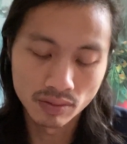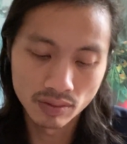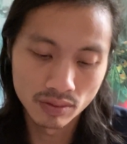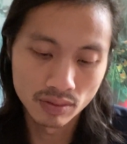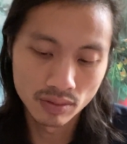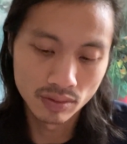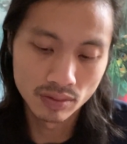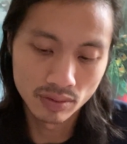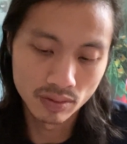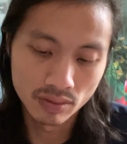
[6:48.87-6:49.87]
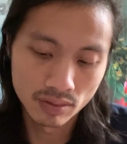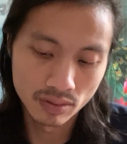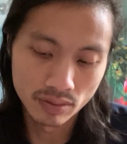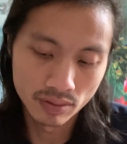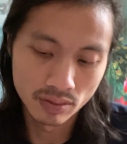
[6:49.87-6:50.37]

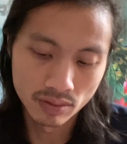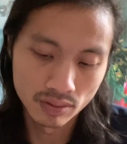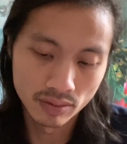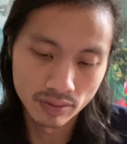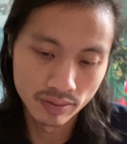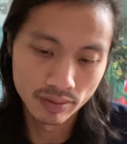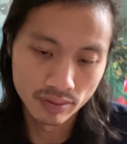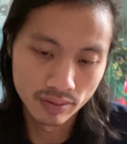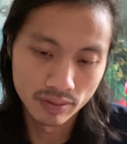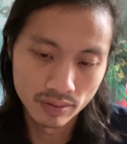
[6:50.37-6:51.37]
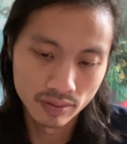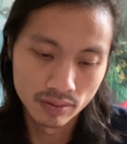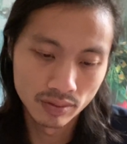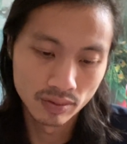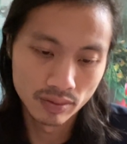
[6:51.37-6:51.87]

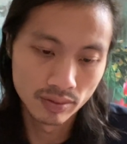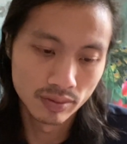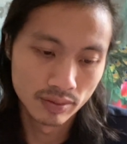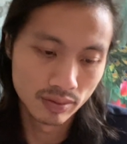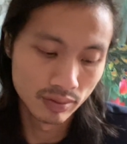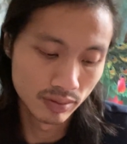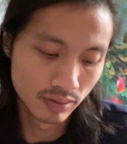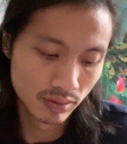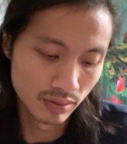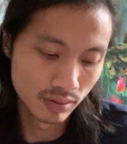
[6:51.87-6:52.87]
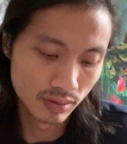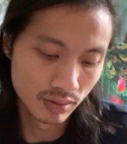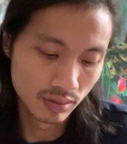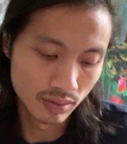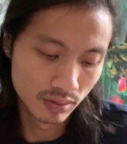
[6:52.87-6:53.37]

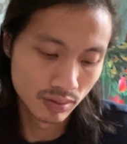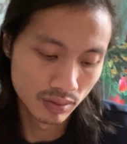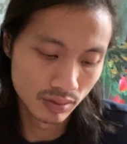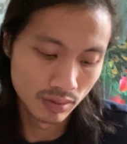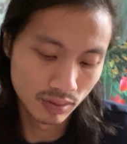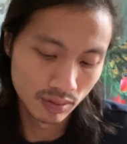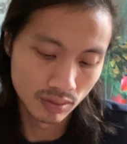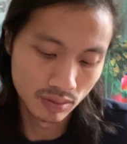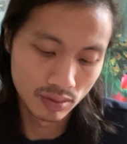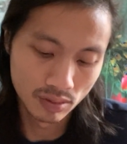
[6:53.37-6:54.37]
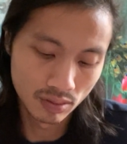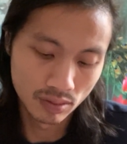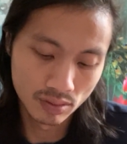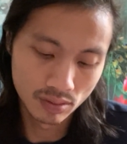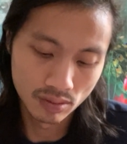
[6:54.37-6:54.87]

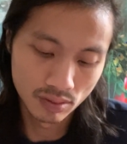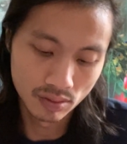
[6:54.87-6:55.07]
(silence)